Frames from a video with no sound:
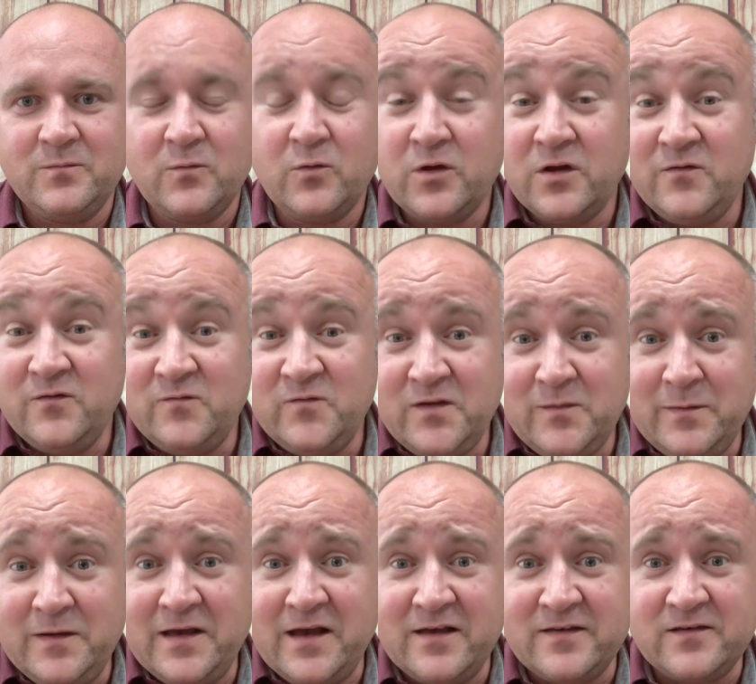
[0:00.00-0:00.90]
or even
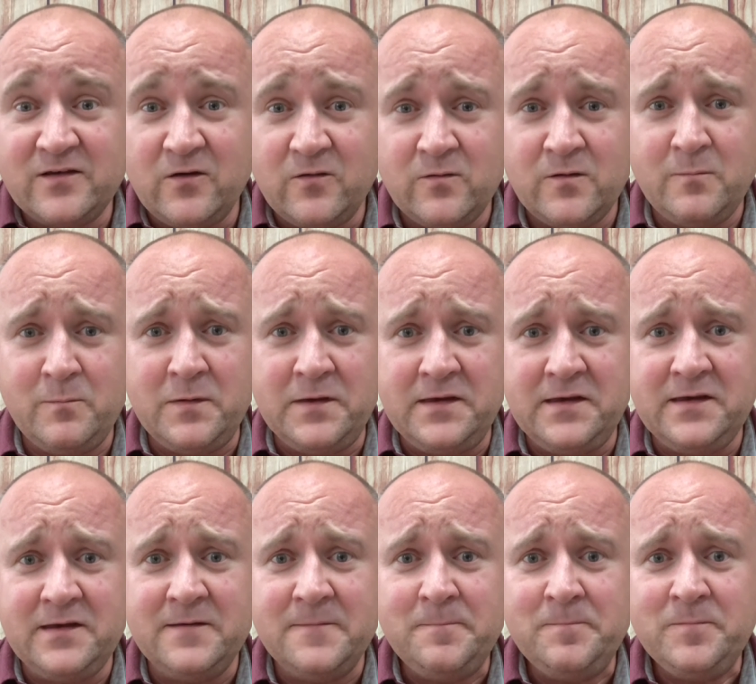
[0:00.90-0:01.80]
VBS,
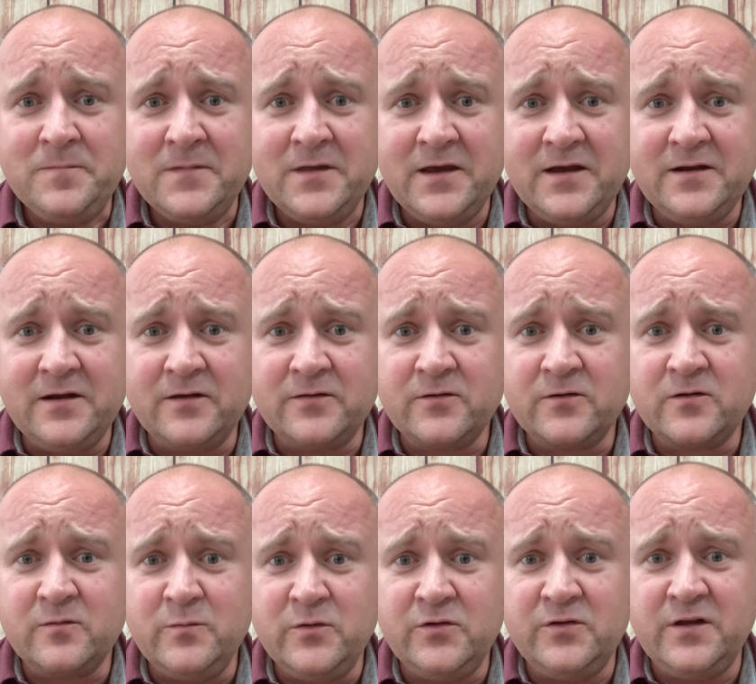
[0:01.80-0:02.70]
OMP, and other
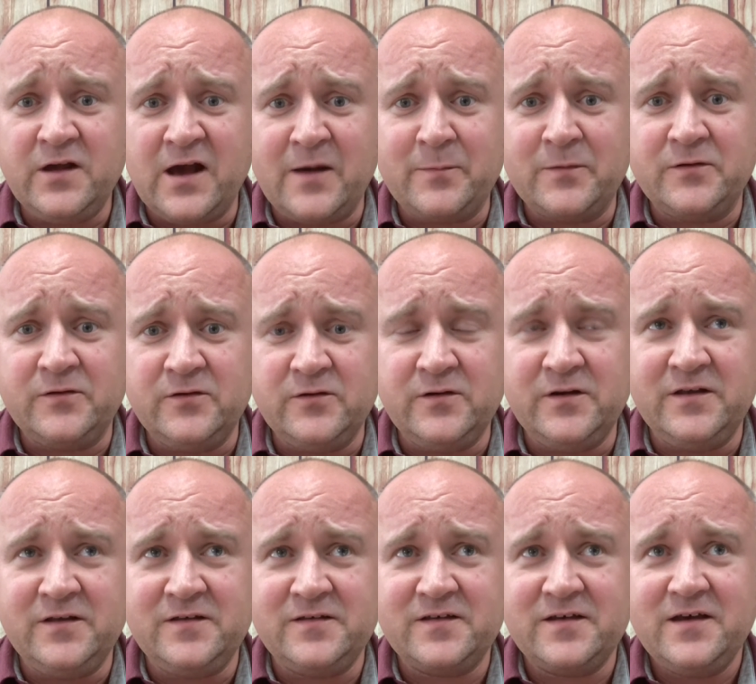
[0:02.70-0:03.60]
community
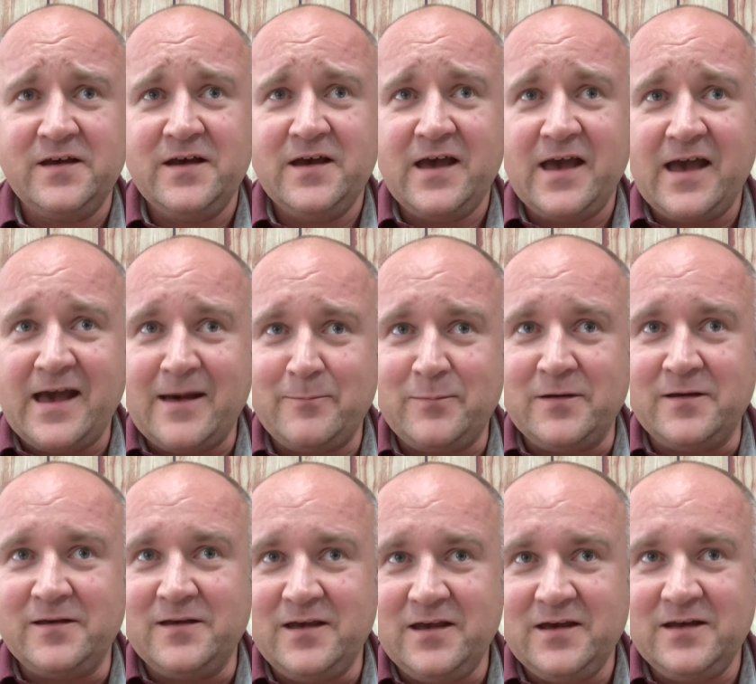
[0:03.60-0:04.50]
opportunities
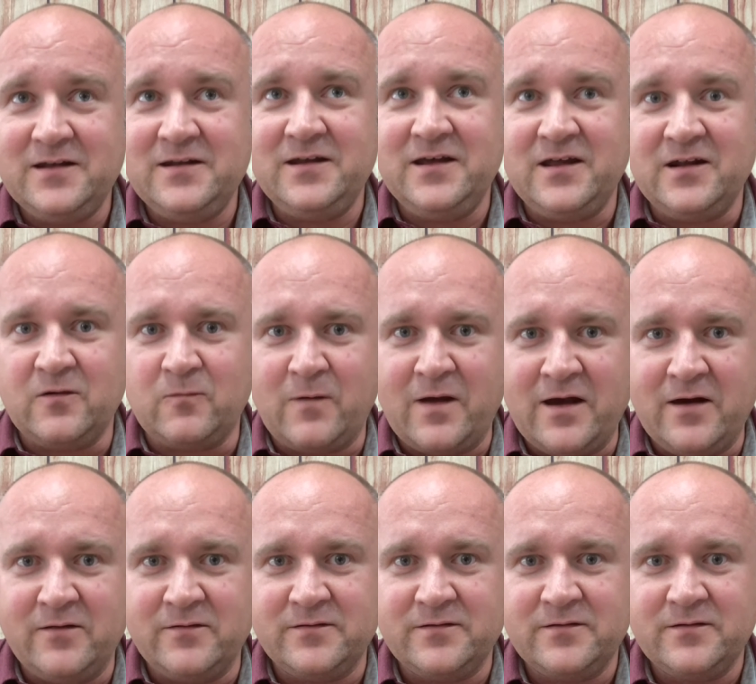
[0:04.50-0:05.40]
happening in and
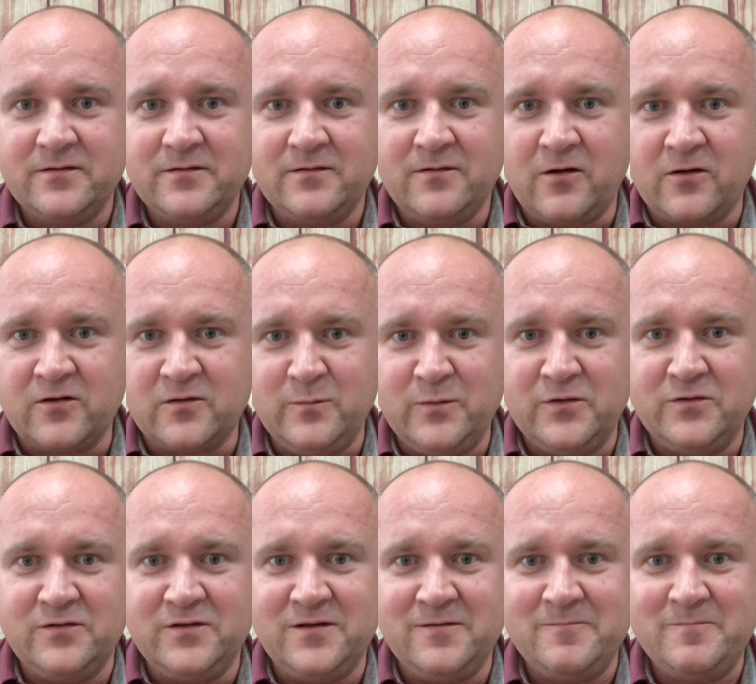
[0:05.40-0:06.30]
around our
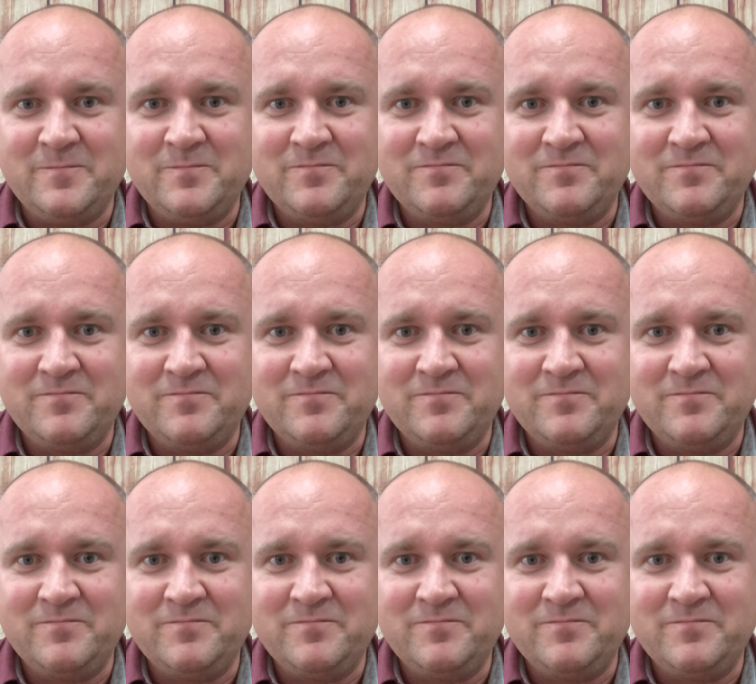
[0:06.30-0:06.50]
community.